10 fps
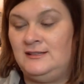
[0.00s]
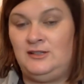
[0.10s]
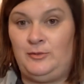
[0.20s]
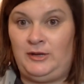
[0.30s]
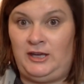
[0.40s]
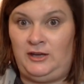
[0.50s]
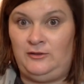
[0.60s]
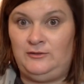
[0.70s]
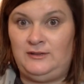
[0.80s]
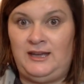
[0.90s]
is super
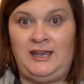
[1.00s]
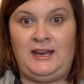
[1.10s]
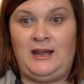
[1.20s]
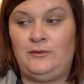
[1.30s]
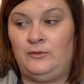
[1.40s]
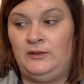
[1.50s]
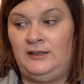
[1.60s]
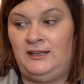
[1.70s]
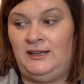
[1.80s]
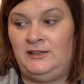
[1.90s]
cute. And I
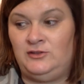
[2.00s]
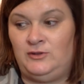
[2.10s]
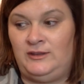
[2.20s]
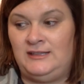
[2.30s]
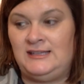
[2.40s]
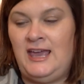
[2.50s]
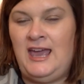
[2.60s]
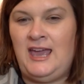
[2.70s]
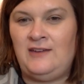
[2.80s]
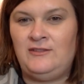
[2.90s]
really enjoyed this.
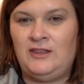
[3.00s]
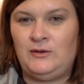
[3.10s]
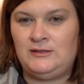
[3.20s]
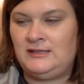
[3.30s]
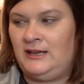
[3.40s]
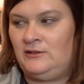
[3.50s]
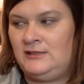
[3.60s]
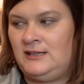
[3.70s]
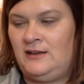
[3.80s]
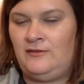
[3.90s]
Even though it's nail
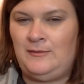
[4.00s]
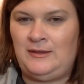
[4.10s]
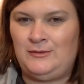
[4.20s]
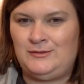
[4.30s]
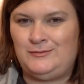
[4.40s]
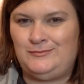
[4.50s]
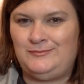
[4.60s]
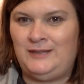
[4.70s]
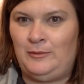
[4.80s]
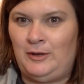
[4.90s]
stuff. I mean, there's
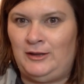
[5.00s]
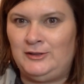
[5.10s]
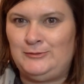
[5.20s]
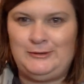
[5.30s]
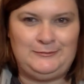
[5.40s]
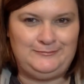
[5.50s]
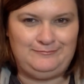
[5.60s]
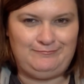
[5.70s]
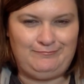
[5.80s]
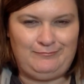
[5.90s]
nail polish, but
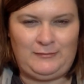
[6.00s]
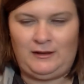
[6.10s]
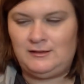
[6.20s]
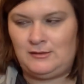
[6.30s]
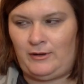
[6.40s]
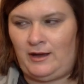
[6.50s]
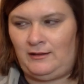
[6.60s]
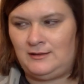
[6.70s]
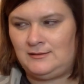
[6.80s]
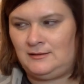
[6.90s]
it's okay.
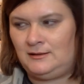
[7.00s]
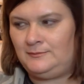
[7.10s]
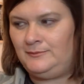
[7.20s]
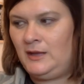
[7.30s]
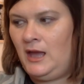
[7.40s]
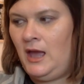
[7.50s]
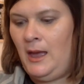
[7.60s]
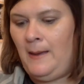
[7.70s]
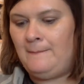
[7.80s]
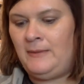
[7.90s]
I'll let it slide.
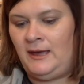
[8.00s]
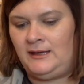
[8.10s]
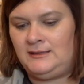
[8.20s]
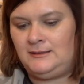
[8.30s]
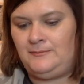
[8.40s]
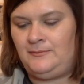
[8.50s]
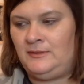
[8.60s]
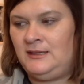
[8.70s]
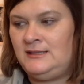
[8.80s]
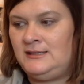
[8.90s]
But
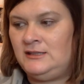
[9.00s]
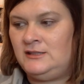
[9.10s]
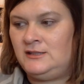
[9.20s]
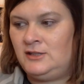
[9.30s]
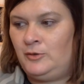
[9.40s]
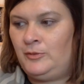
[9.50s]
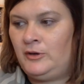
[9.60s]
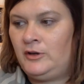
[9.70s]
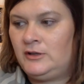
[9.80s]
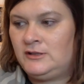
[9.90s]
this is
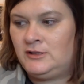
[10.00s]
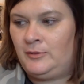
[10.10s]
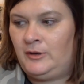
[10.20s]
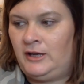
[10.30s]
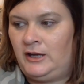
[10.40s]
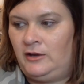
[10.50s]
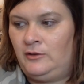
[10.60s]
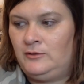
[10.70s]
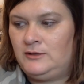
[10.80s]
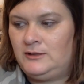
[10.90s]
super, super cute.